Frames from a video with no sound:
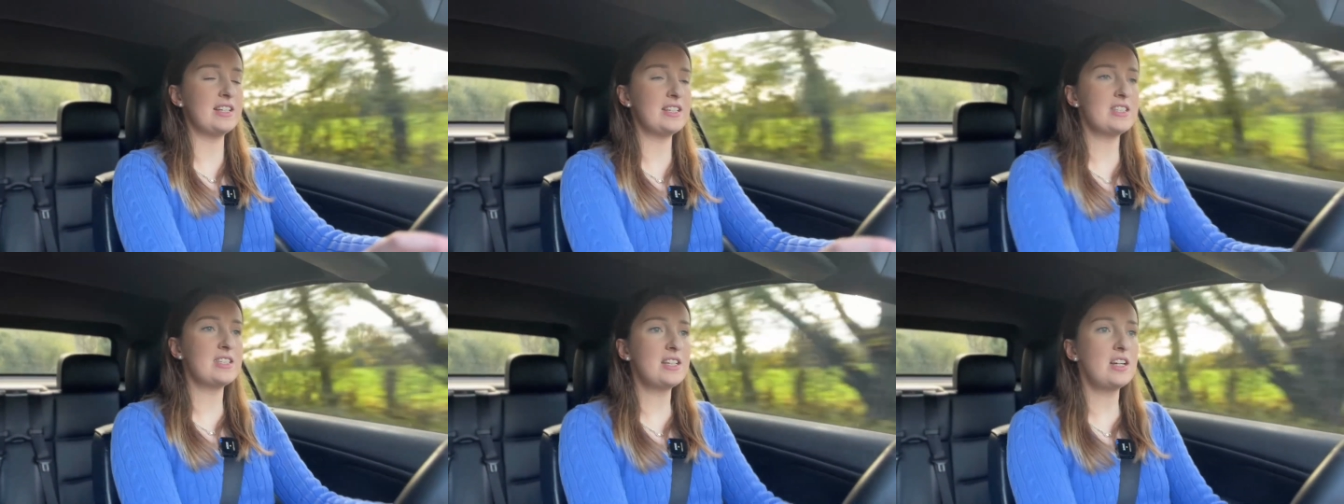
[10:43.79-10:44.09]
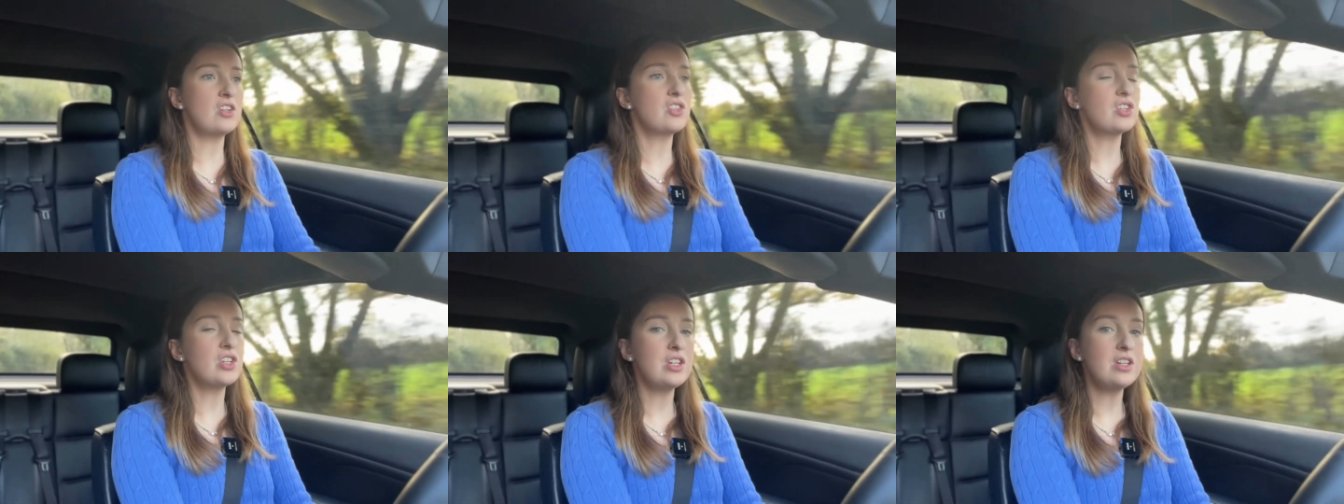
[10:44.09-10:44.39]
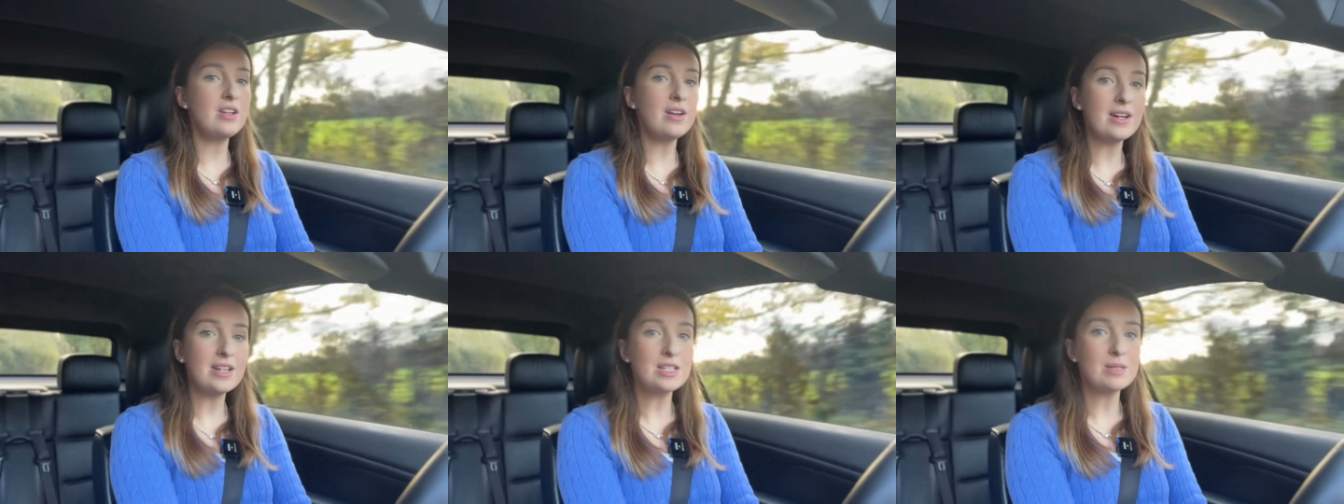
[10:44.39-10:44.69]
It's such a
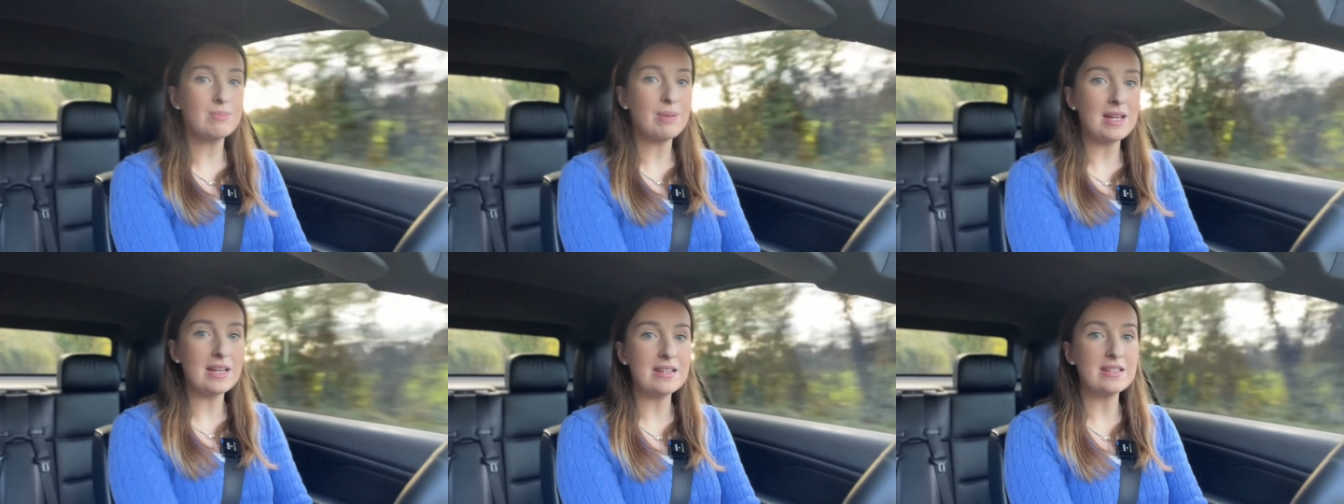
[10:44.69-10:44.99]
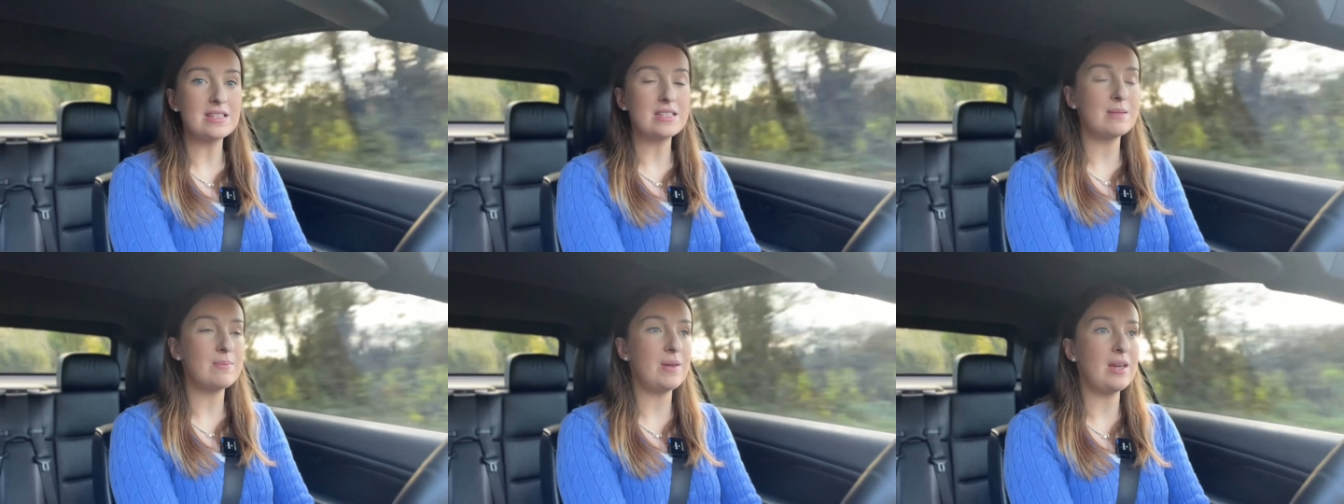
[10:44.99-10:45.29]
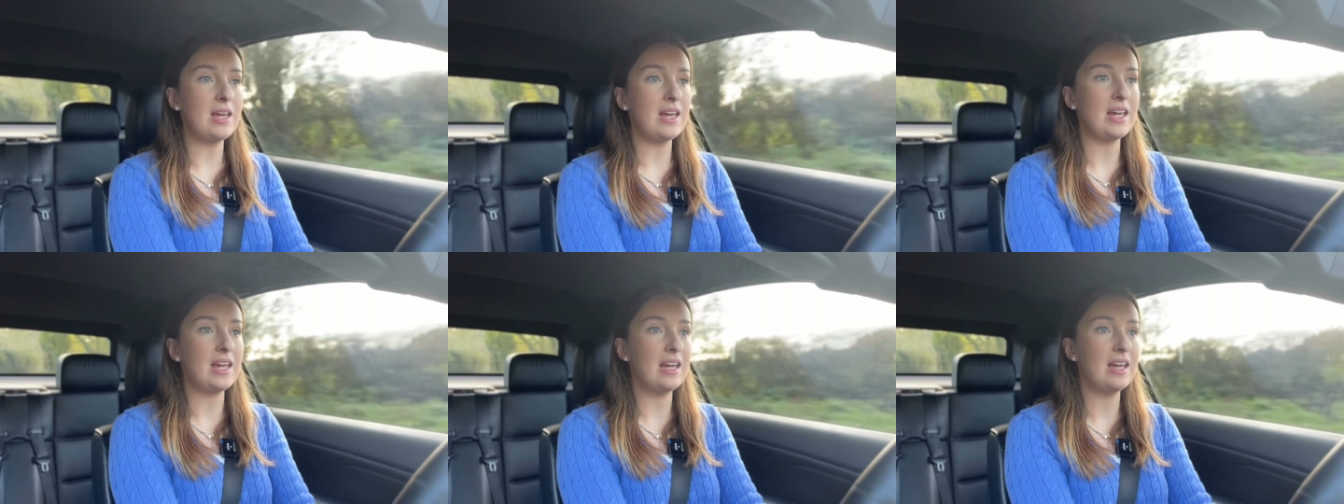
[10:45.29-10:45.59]
nice place to
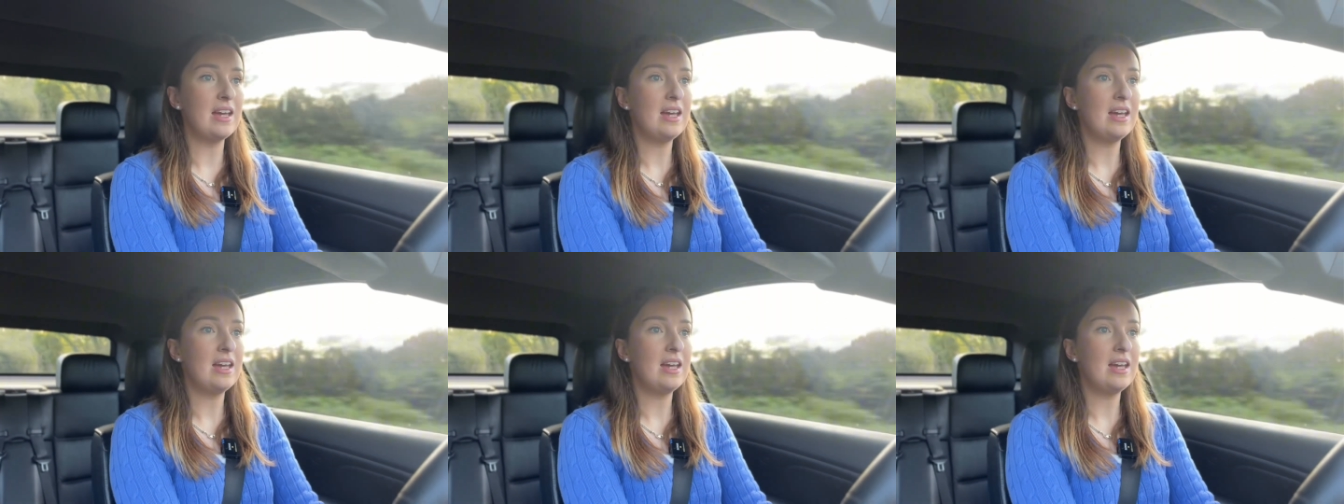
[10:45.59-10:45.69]
be.